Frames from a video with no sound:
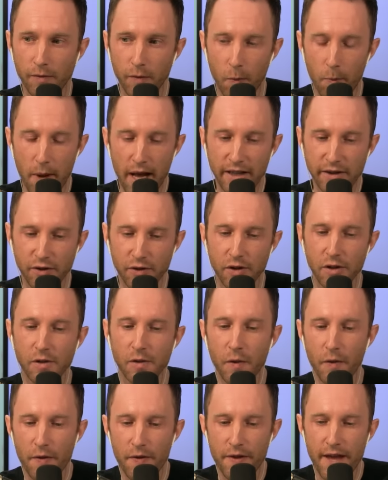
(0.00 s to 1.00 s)
for
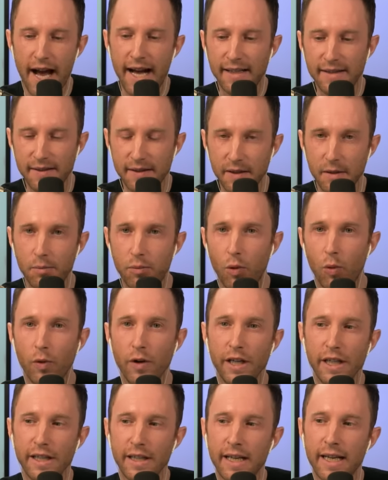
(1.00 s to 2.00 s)
Petro. That's the
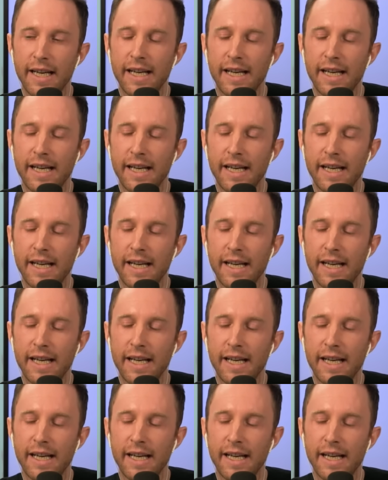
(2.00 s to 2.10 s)
point.